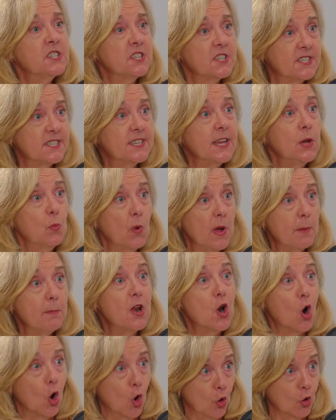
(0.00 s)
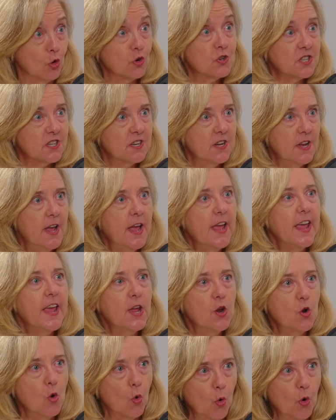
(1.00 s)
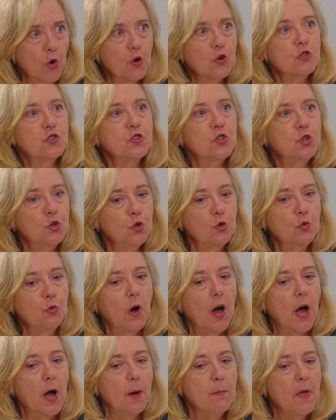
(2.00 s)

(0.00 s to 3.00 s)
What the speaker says: to see women hurt in order to